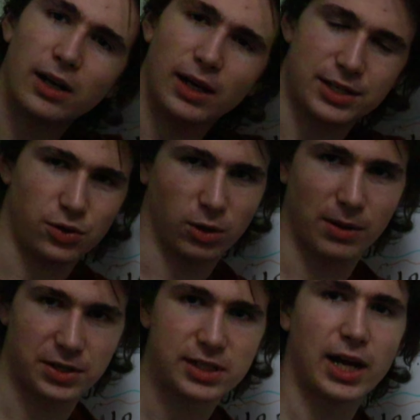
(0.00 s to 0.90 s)
let's talk
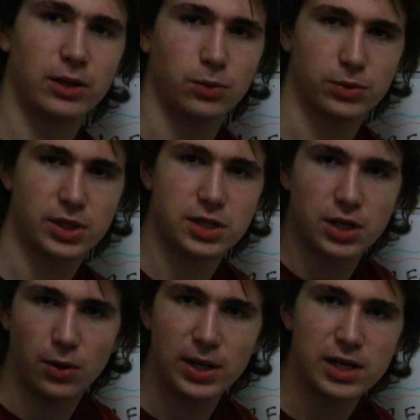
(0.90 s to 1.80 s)
about the cycles.
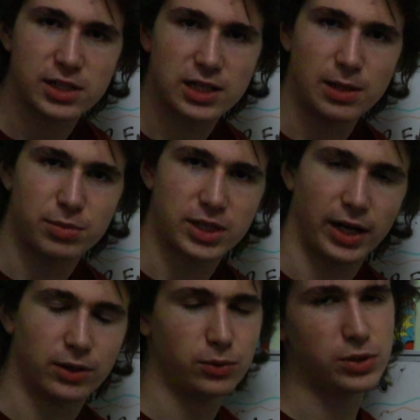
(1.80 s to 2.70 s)
So in sleep
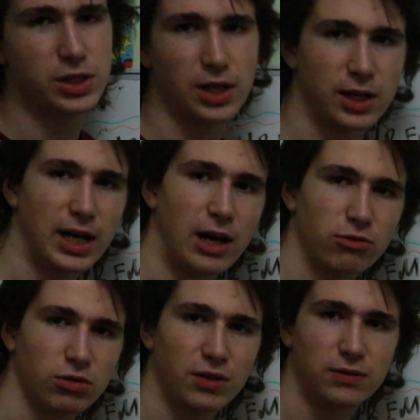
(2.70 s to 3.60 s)
cycles, you're going to
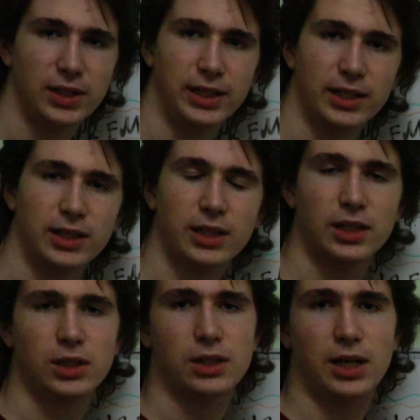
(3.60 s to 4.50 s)
have roughly,
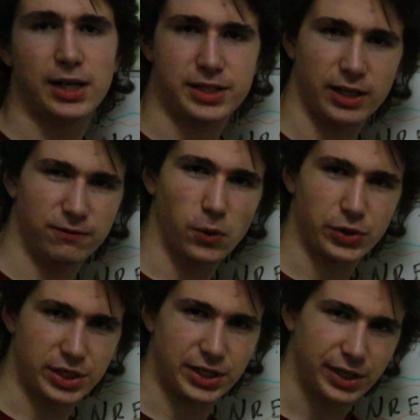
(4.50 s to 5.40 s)
I'd say 4
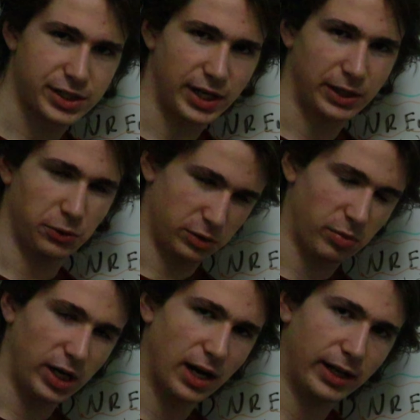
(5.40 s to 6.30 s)
to 6 cycles
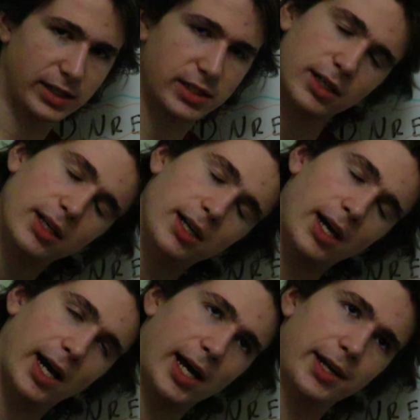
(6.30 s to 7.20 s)
per night,
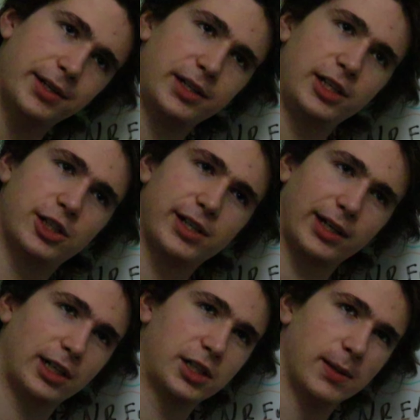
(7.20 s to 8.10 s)
and each
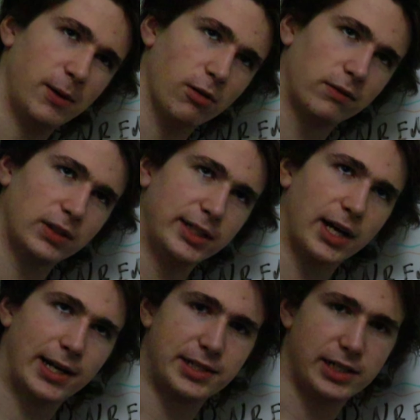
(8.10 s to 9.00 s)
cycle is going to be roughly
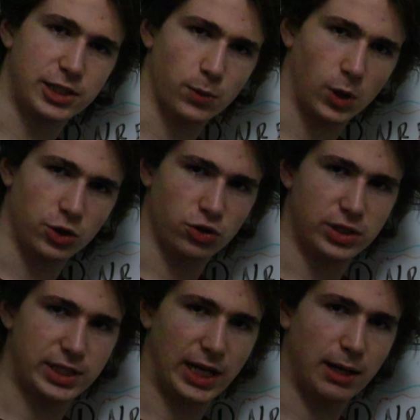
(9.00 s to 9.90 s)
90 to
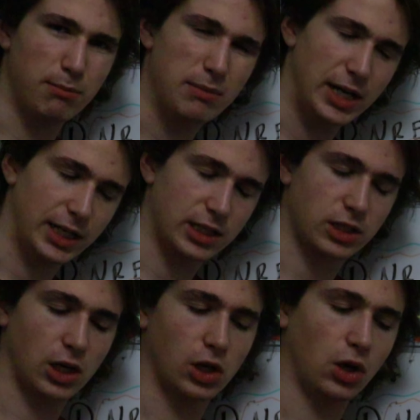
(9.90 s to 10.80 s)
110
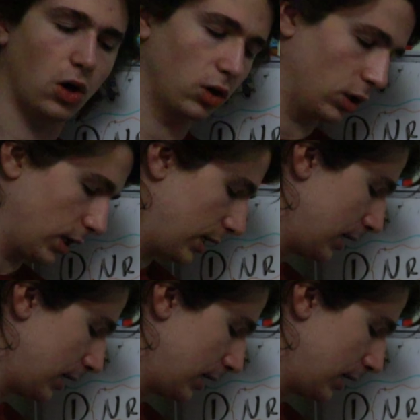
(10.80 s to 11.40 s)
minutes long.